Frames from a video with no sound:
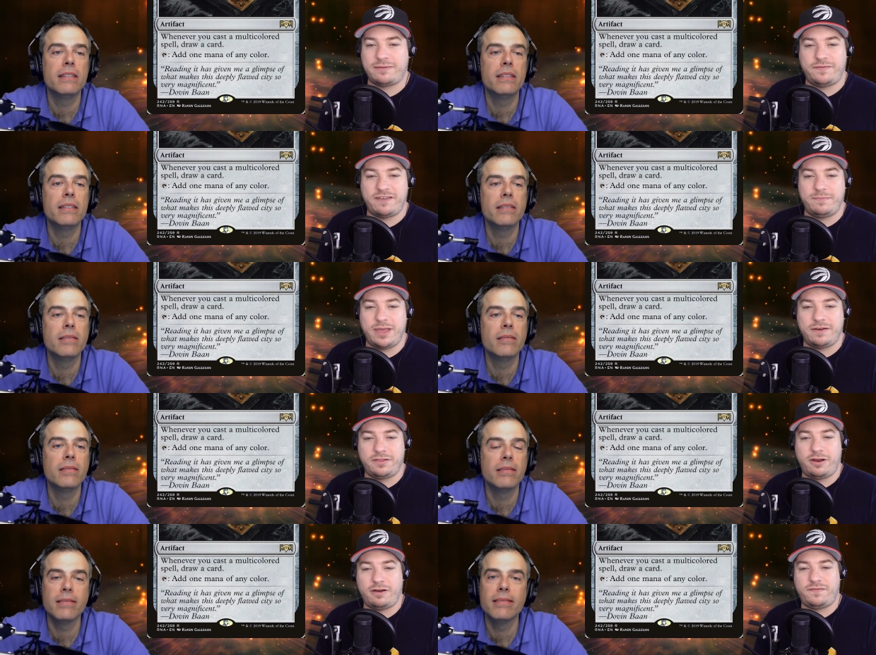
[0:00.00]
Speaker 1: five mana for
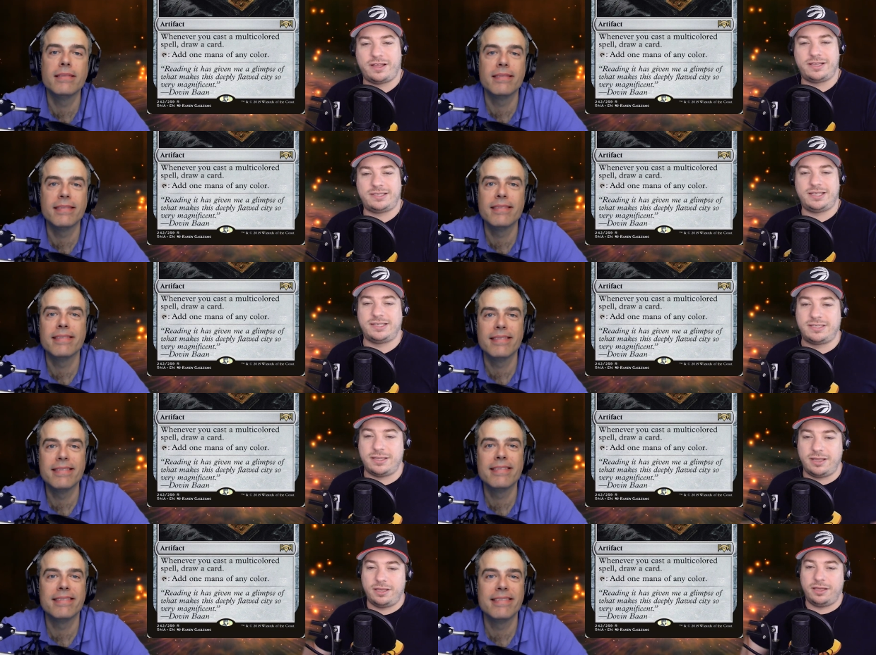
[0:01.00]
the artifact that says,
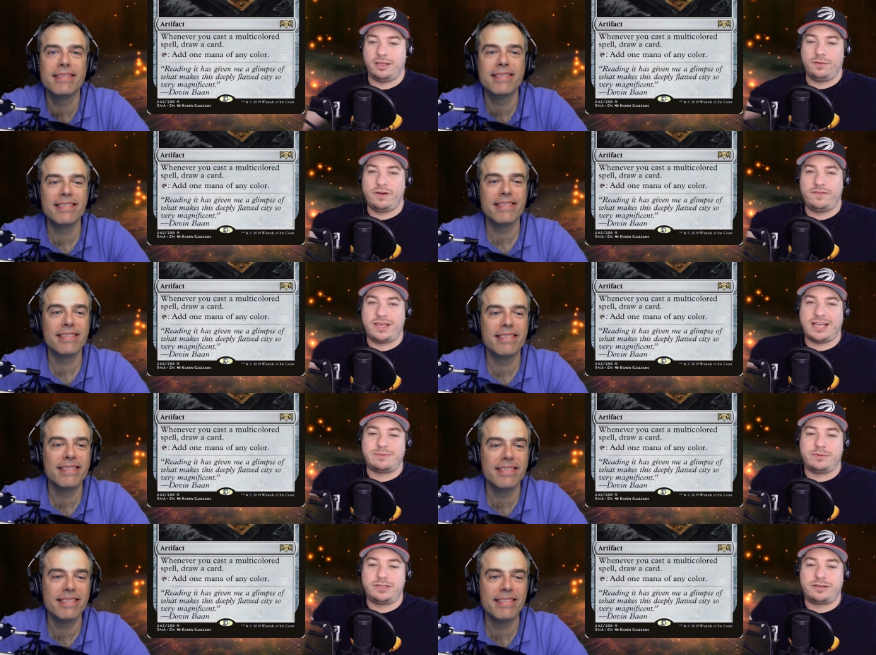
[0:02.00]
whenever you cast
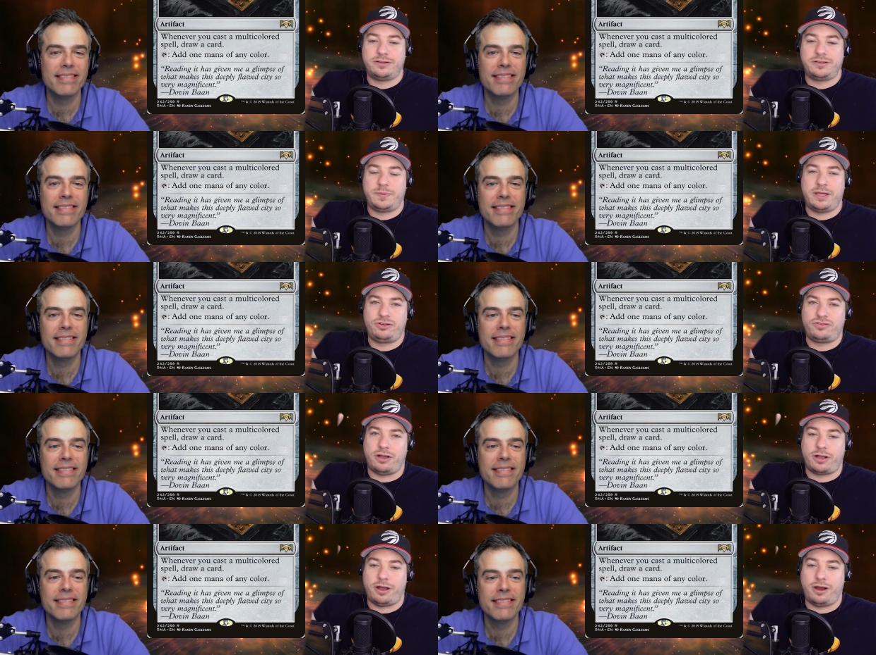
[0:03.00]
a multicolored spell,
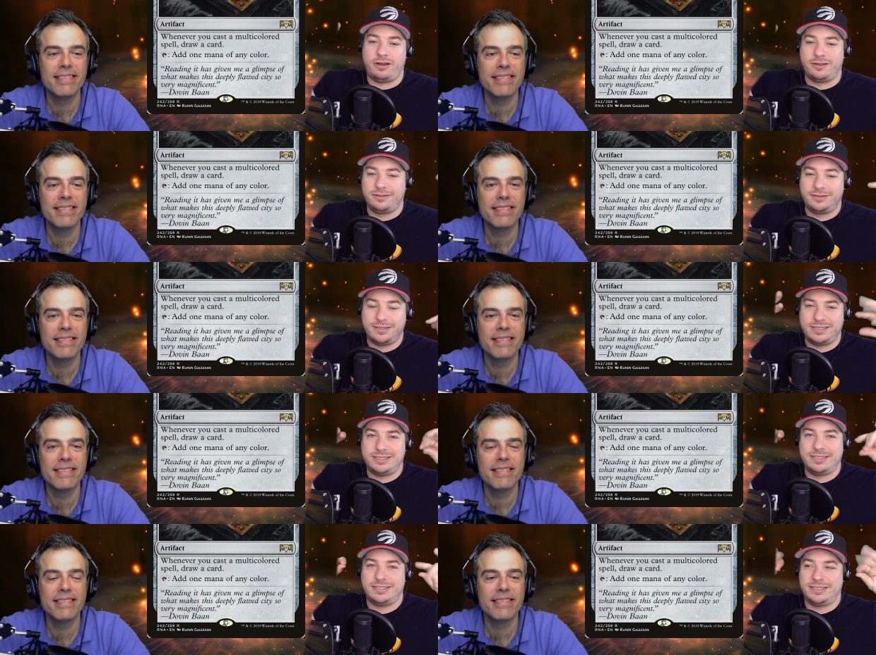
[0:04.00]
draw a card.
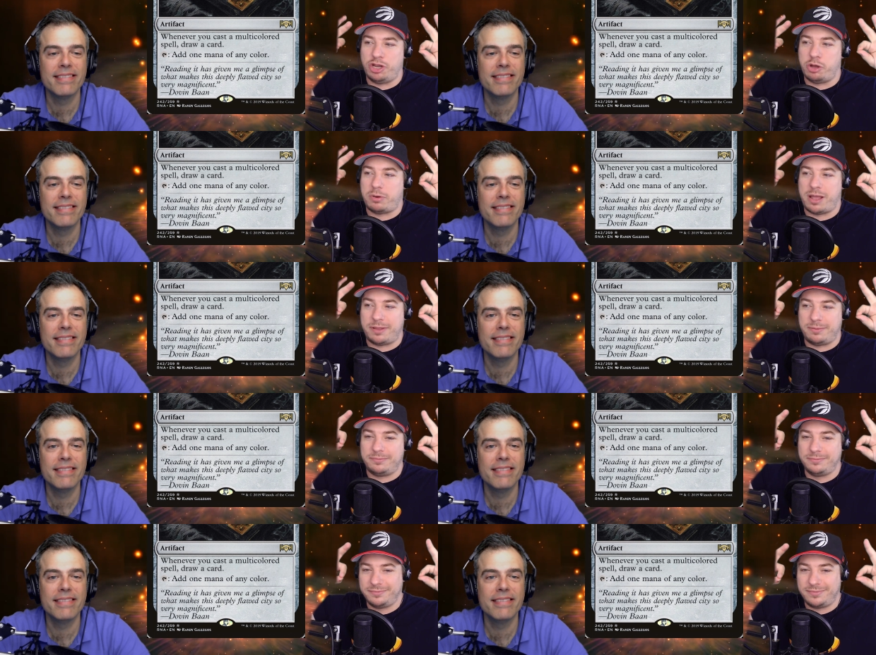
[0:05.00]
No problem.
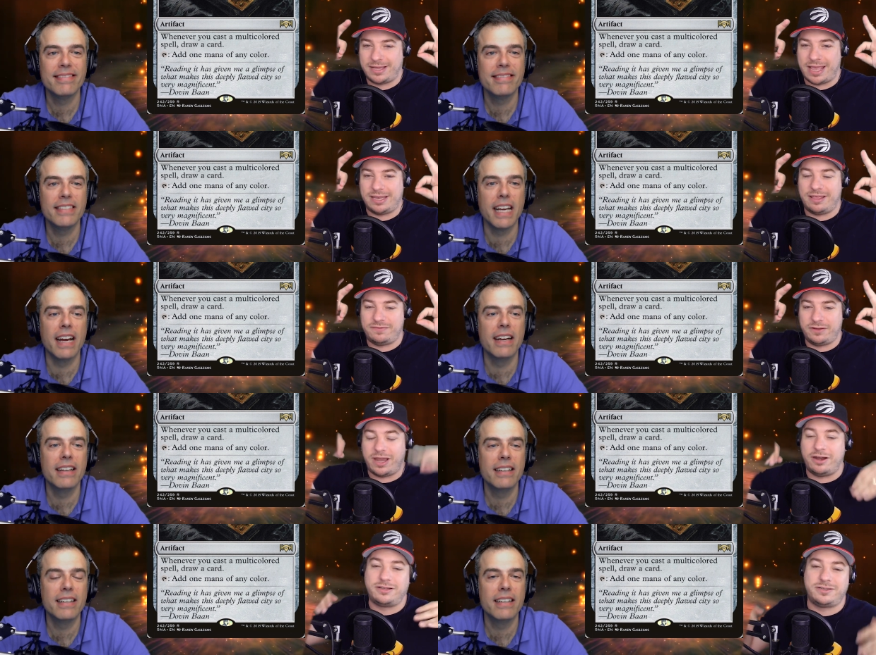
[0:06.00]
I'd yeah. love to.
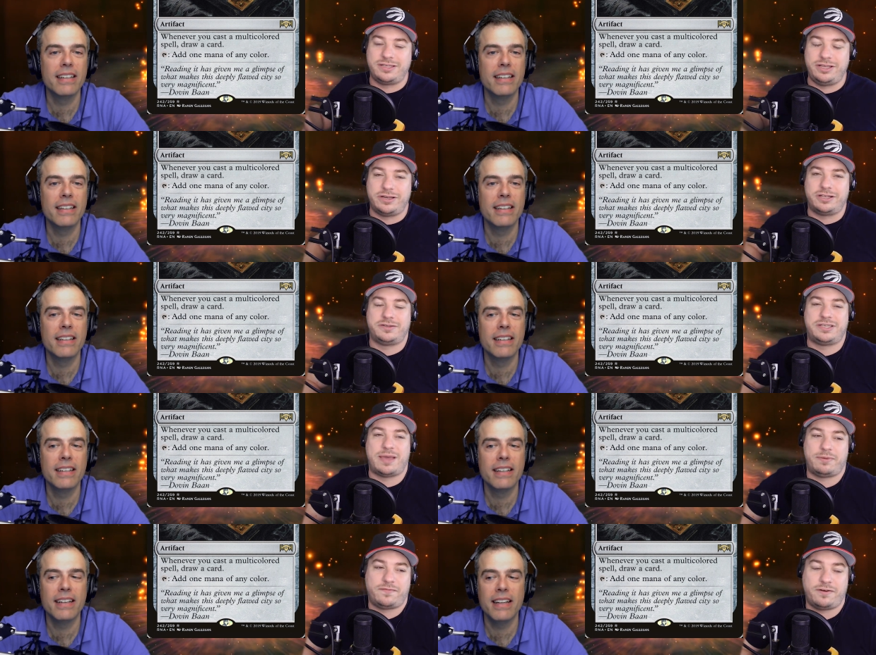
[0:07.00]
And it also you can also
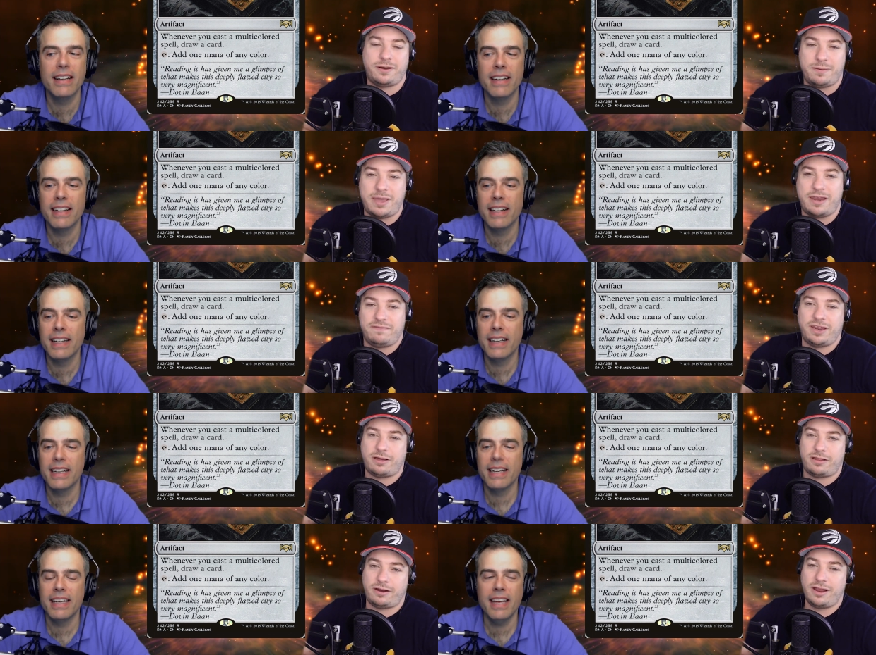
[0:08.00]
tap it for mana of any
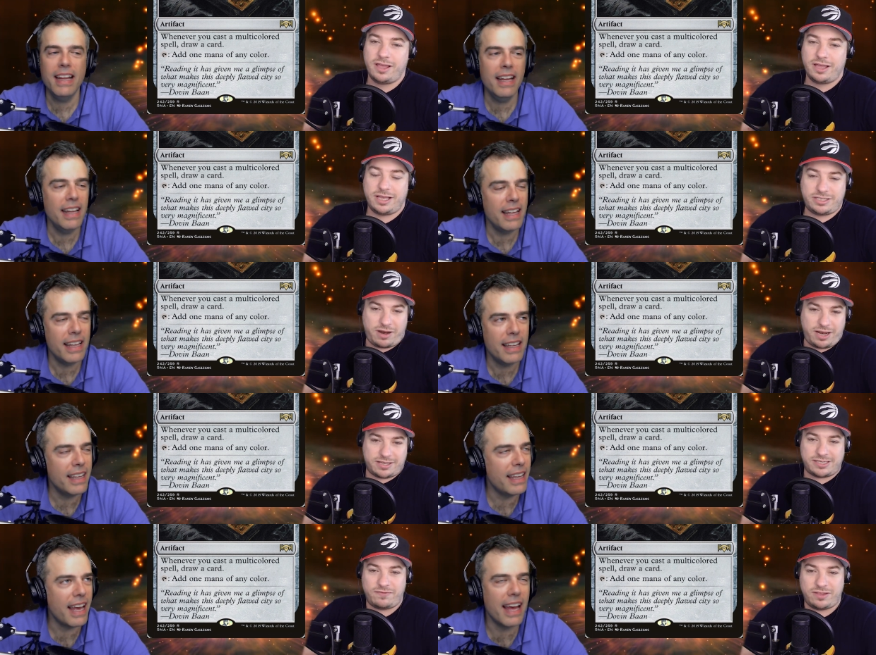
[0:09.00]
color. It's great.
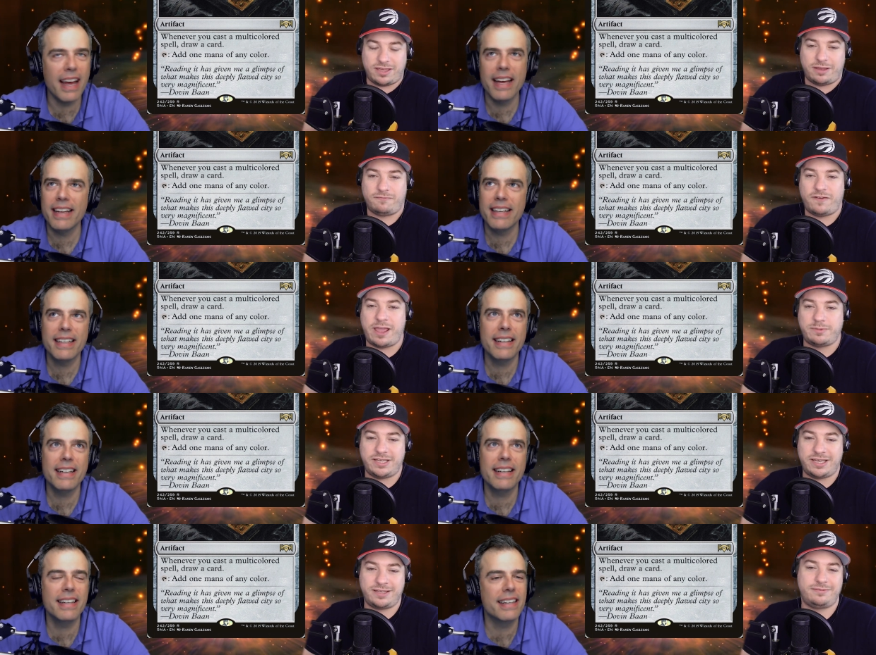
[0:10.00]
Does yeah. everything. Ramps
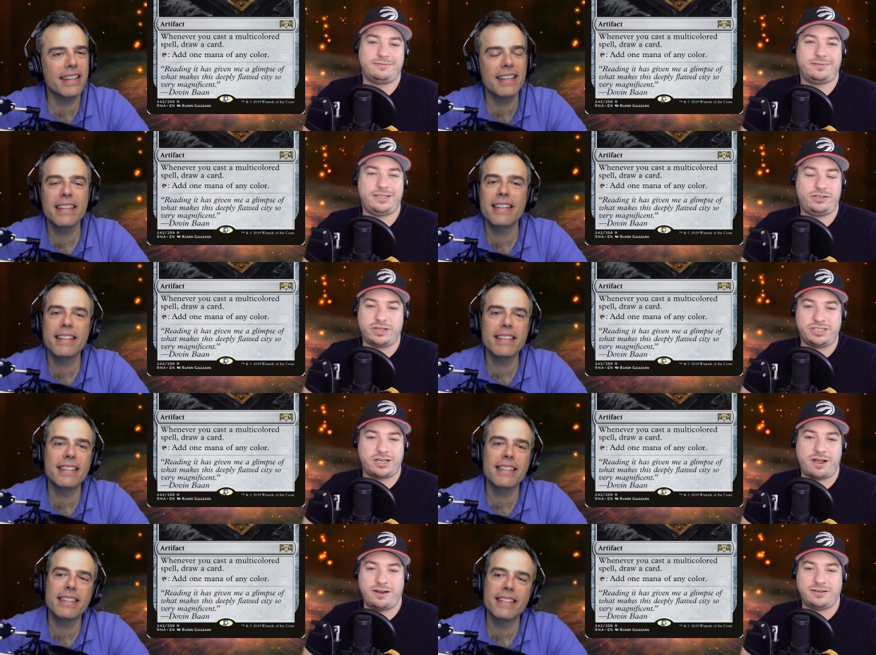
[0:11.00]
you, draws your
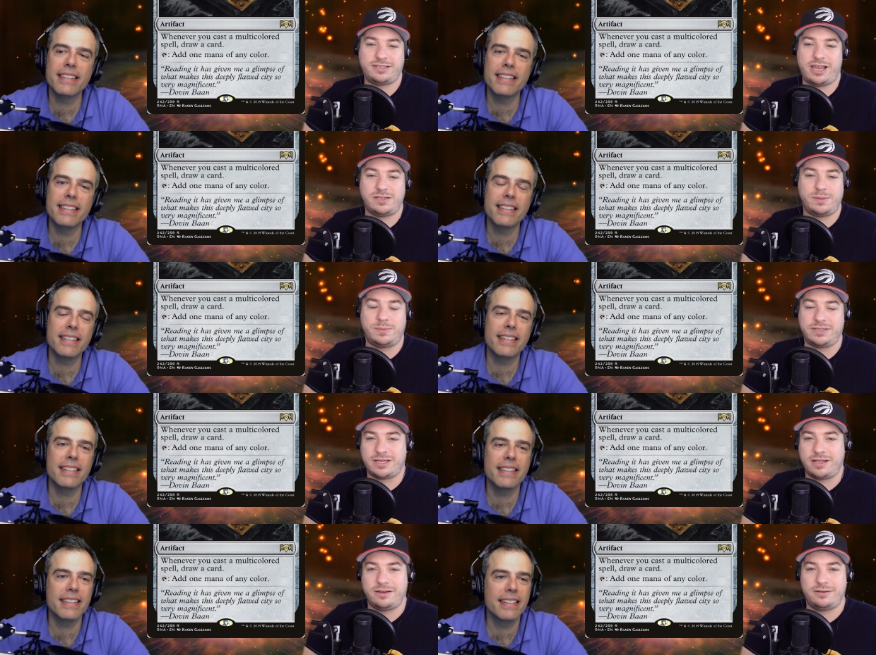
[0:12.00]
cards, cares about
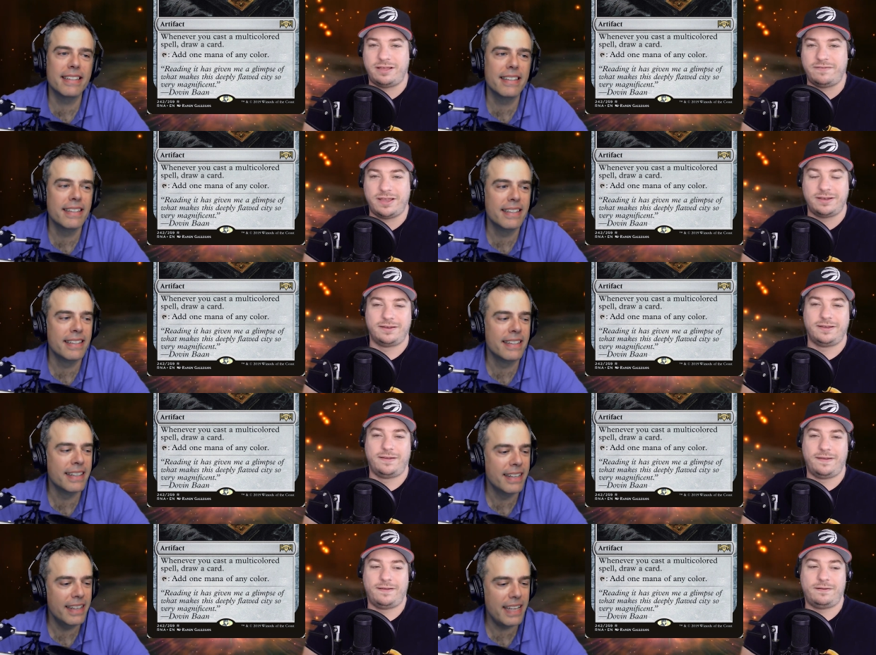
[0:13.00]
multicolored. Love it.
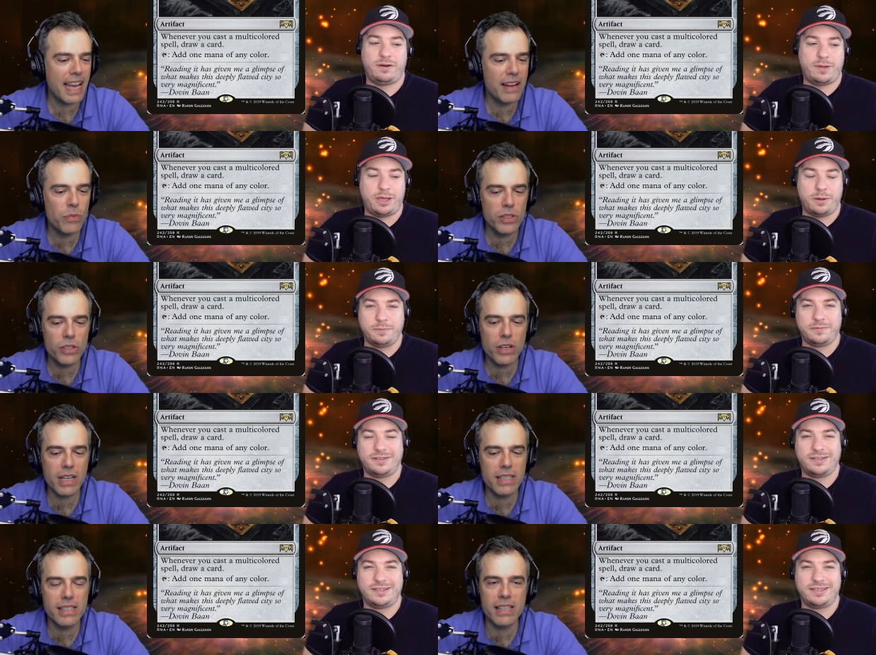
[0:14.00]
Yeah, and once you? you?
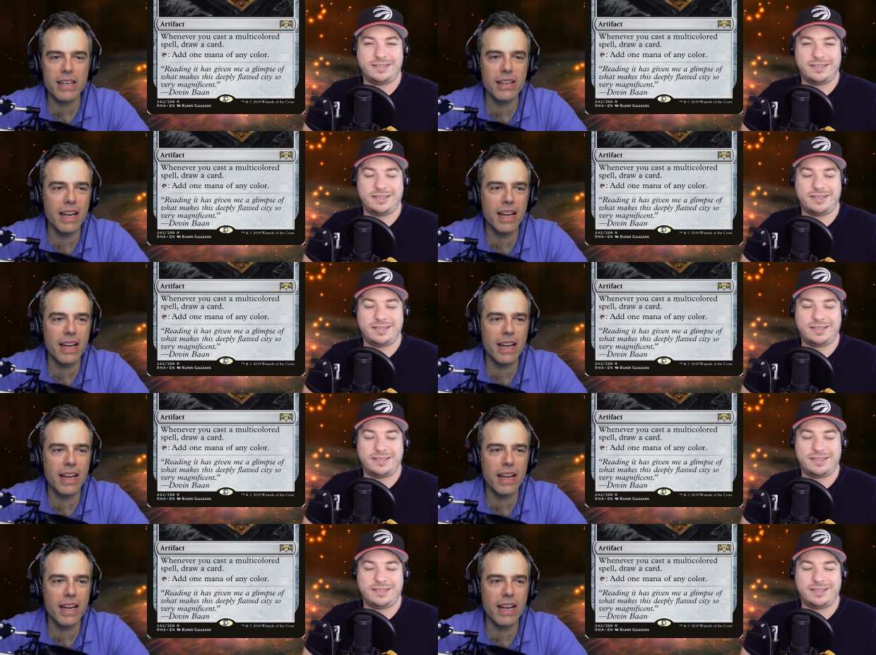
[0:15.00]
Speaker 2: consider yeah,